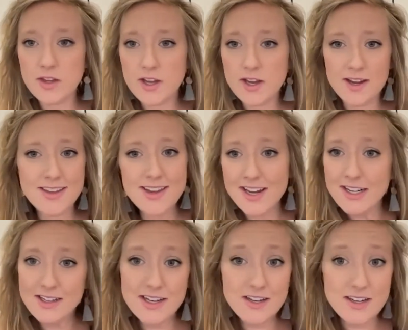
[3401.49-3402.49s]
that I think
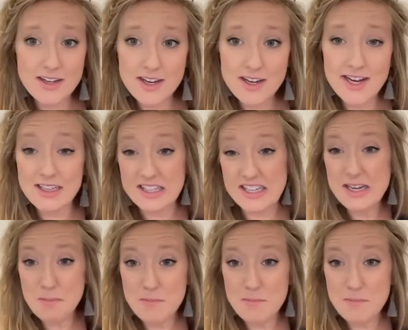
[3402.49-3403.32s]
Annalie Lee,